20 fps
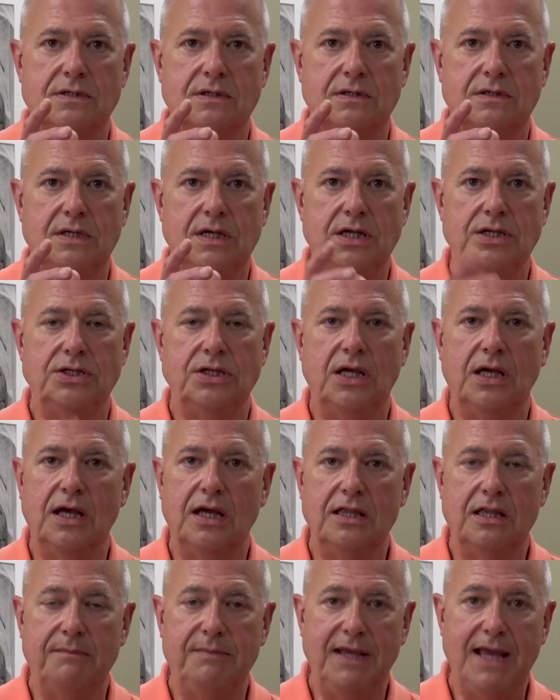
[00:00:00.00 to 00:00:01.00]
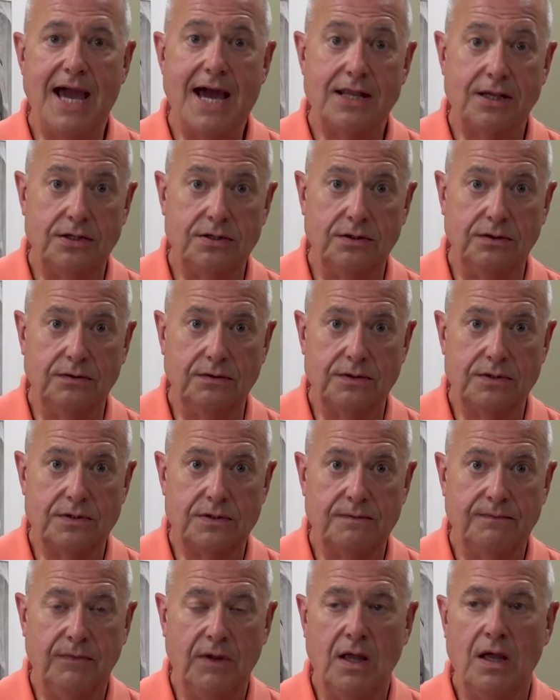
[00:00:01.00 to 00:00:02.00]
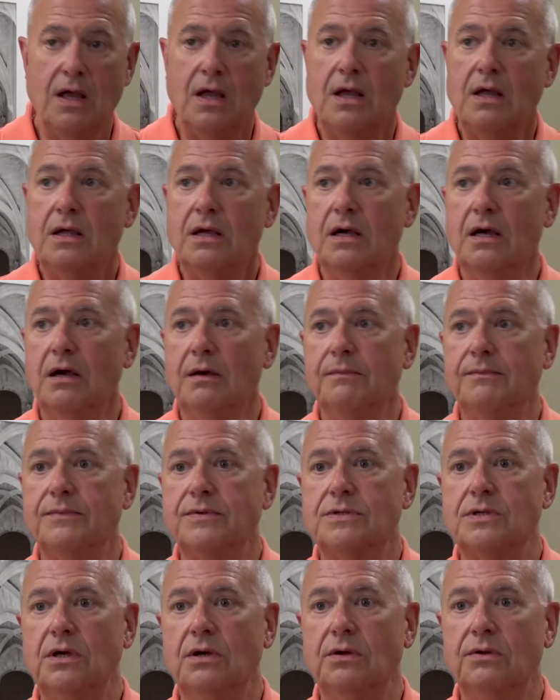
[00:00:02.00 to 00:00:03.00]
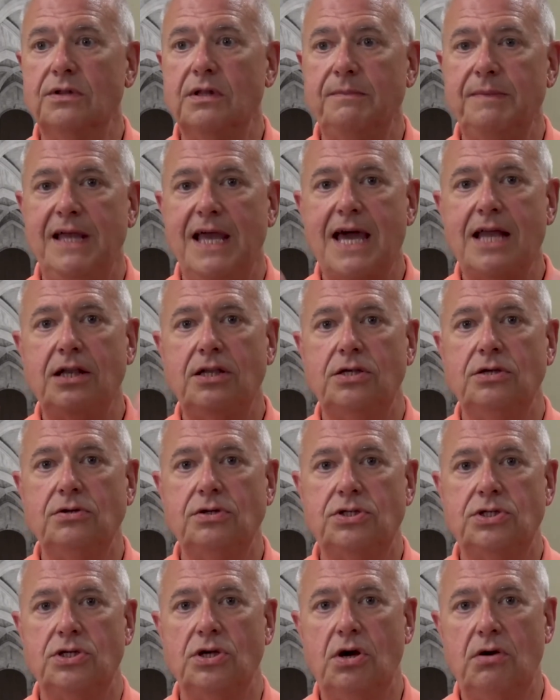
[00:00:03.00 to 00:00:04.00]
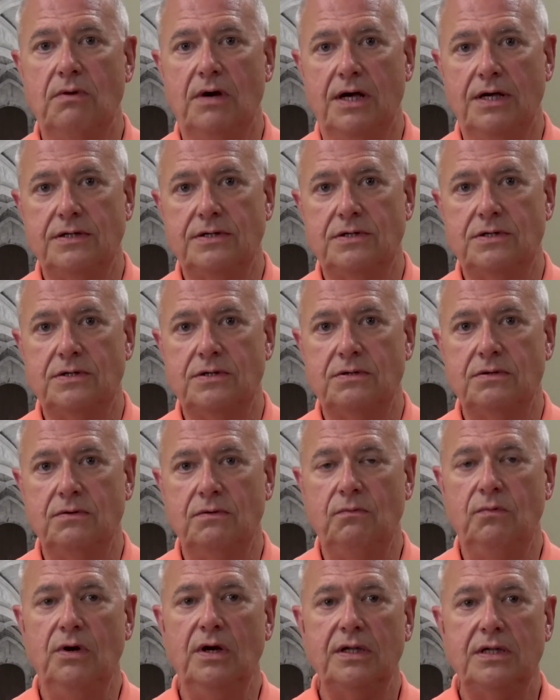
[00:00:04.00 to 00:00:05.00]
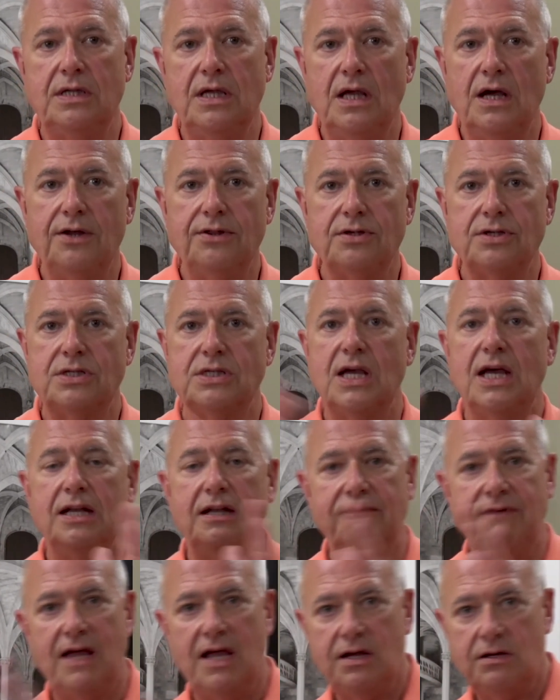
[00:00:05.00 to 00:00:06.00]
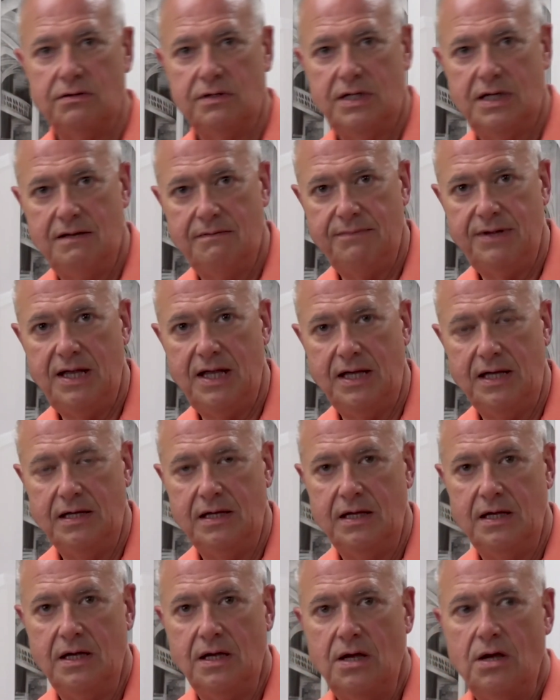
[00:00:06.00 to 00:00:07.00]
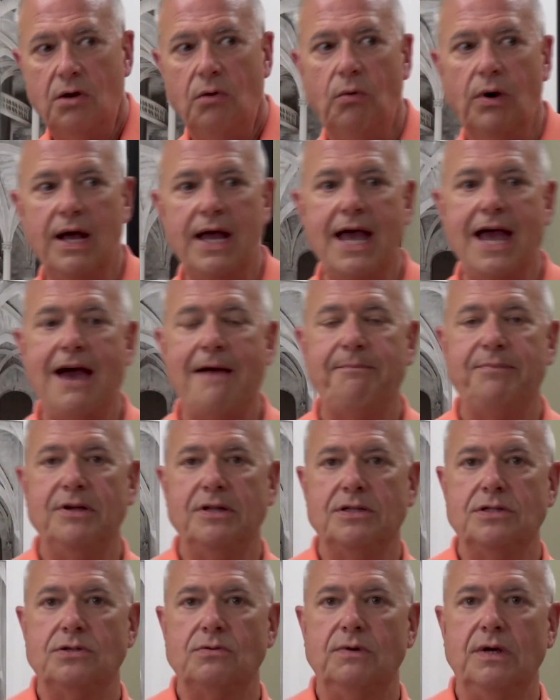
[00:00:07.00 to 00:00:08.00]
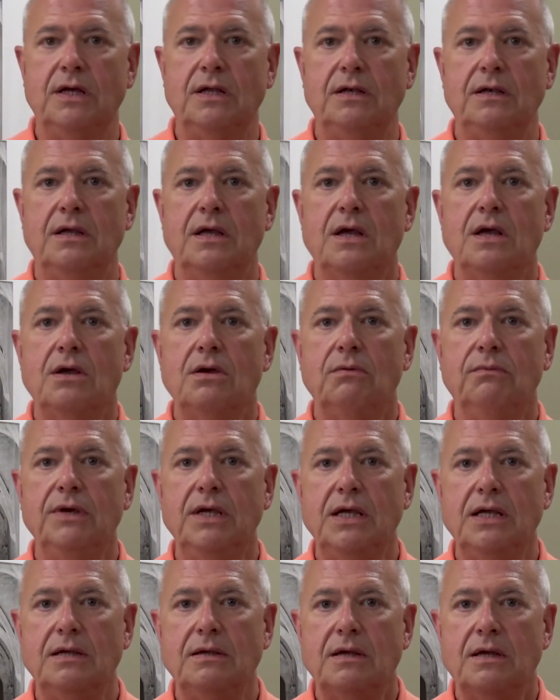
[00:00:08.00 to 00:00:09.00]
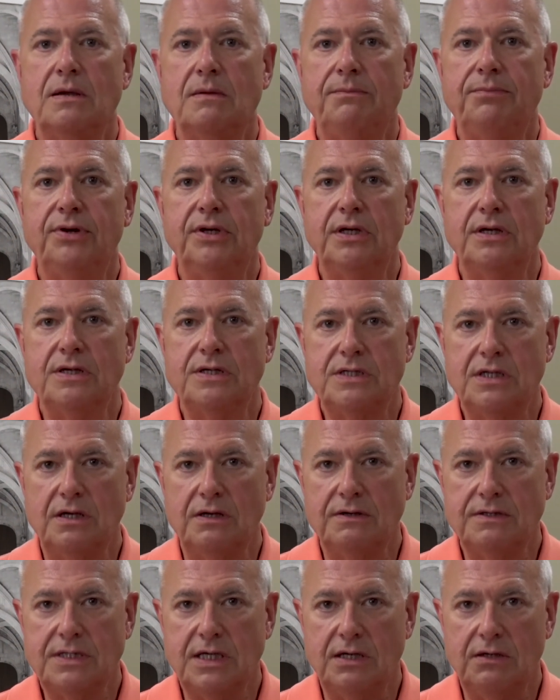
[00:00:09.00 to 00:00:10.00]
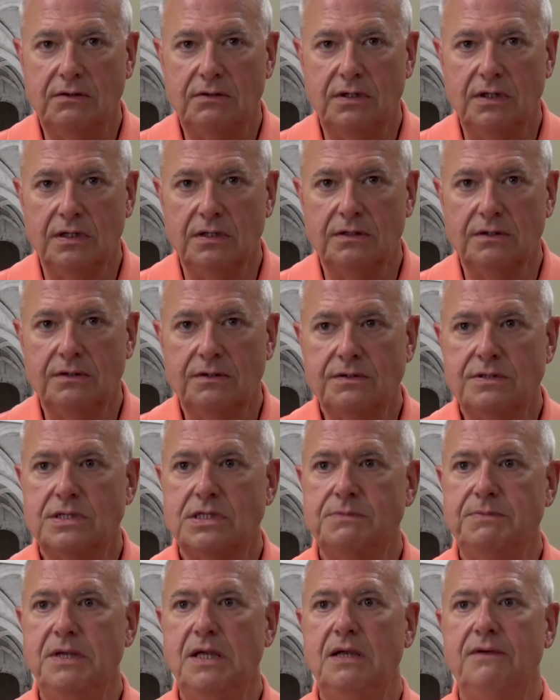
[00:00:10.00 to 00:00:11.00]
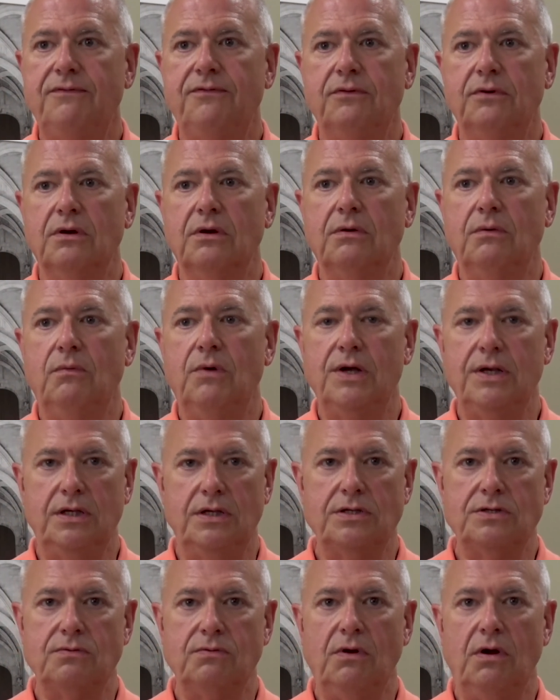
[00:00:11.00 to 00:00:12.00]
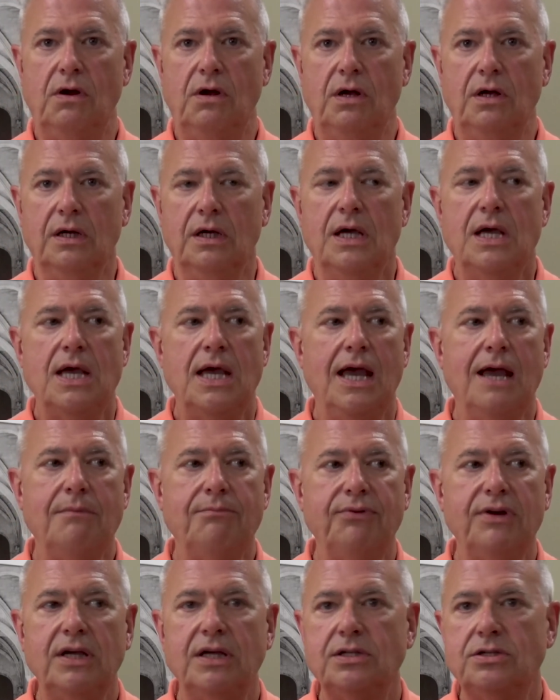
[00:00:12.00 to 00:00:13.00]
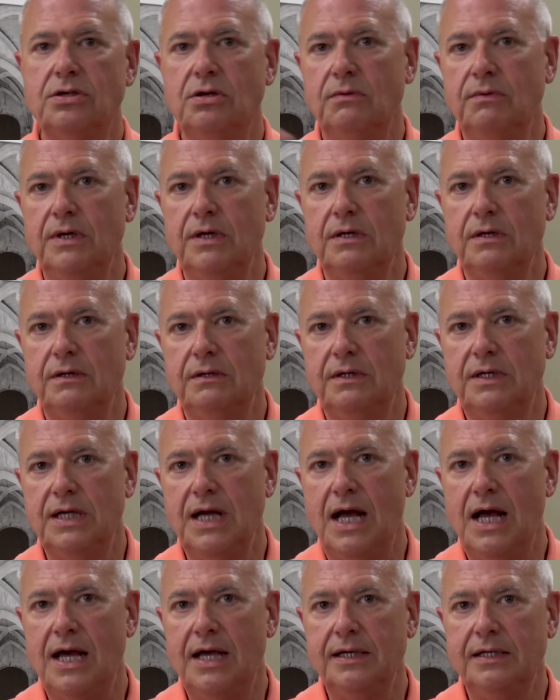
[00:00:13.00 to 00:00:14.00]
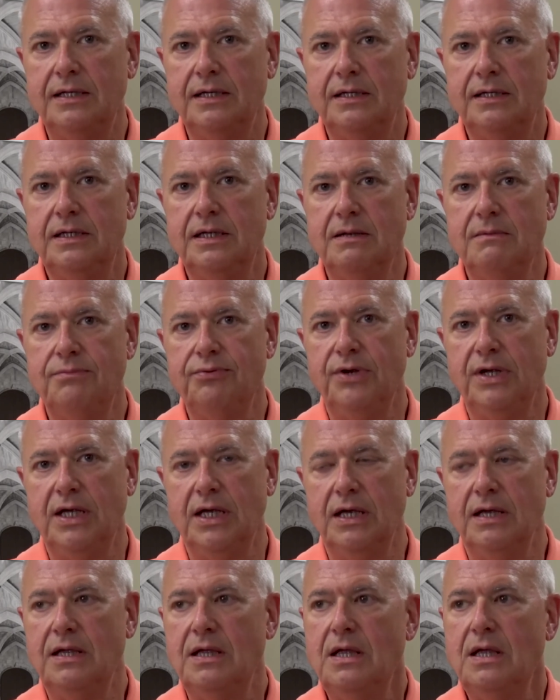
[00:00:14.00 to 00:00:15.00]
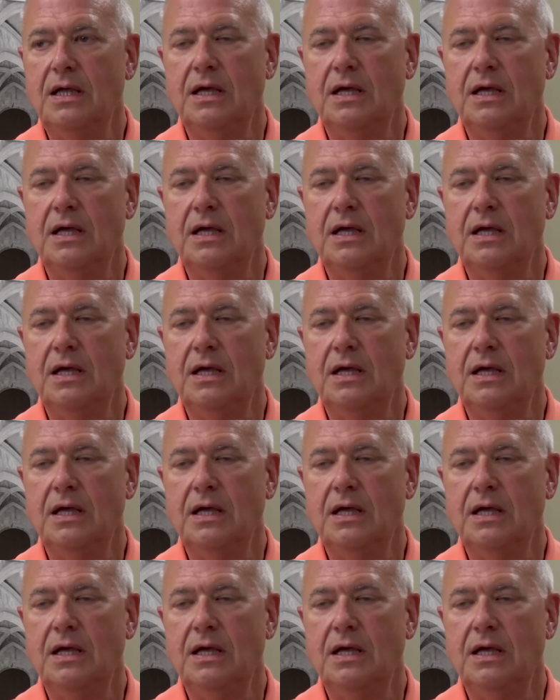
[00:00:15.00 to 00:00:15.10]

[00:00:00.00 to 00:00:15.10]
teaching on the Beatitudes. So the Beatitudes show us what the other side of anger can be. What happens when we put ourselves out there, speak for what is wrong, and bring it to where God can bring it